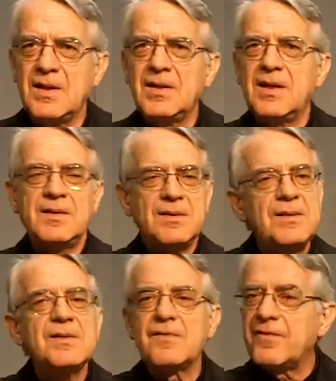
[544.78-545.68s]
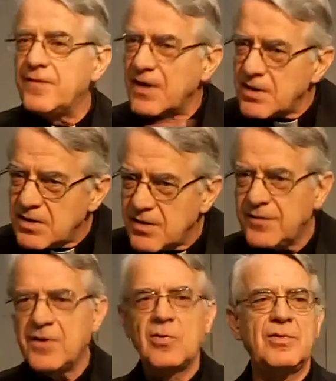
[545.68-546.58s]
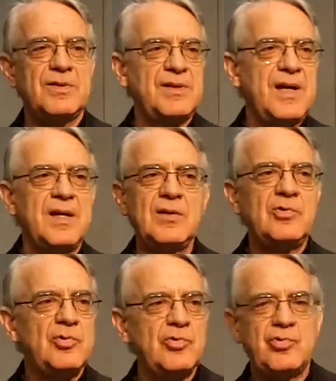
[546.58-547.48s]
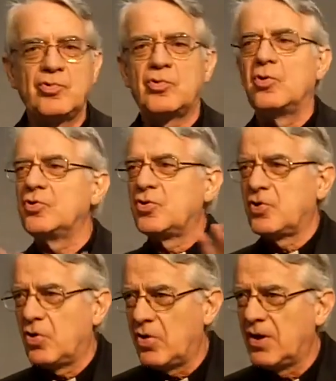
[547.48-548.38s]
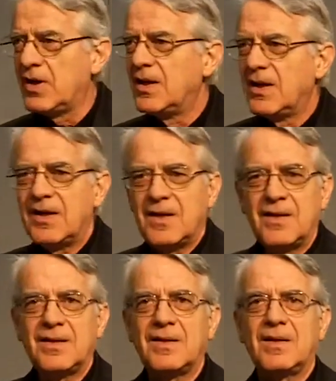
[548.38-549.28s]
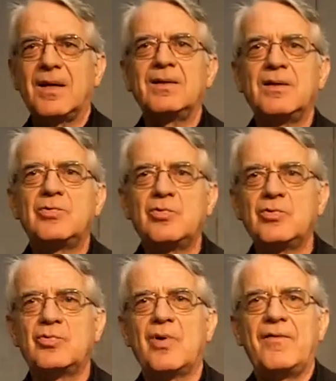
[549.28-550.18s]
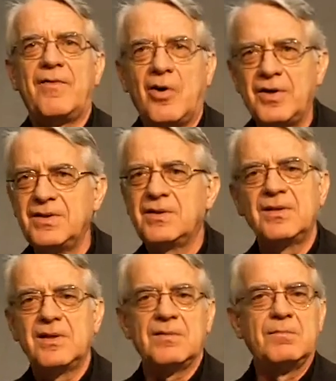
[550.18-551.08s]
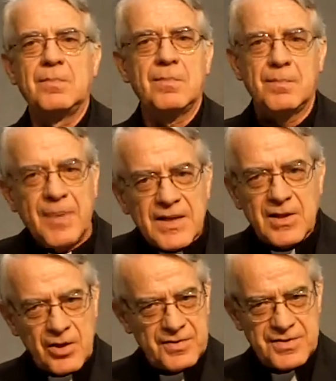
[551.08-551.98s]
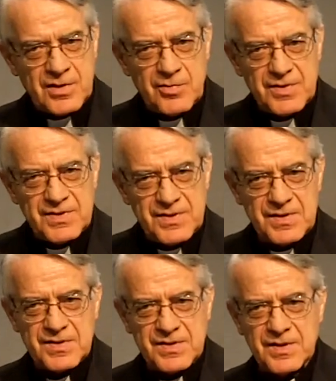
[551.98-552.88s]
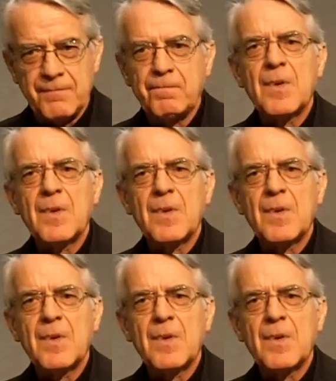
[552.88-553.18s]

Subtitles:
then it is very difficult then to control and to avoid the bad consequences.